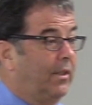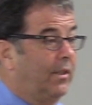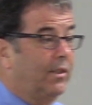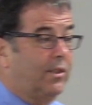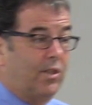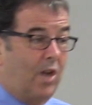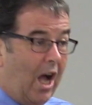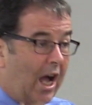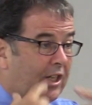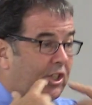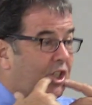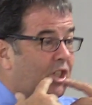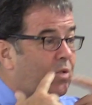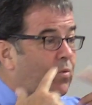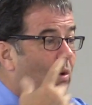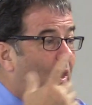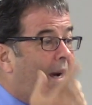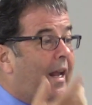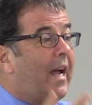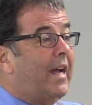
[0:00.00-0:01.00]
It's not just
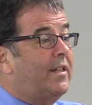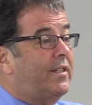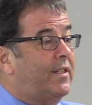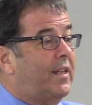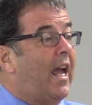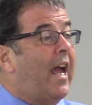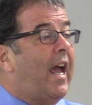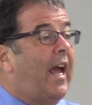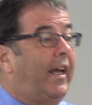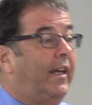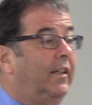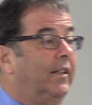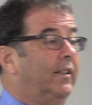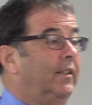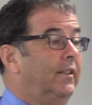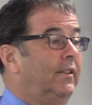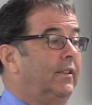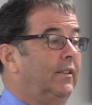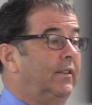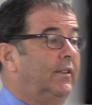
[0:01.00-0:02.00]
what I say,
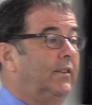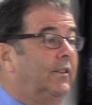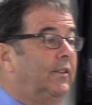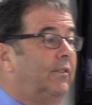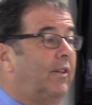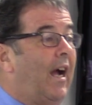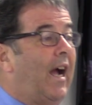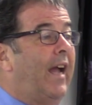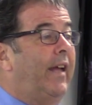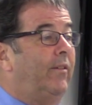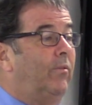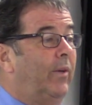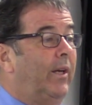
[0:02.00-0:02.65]
right?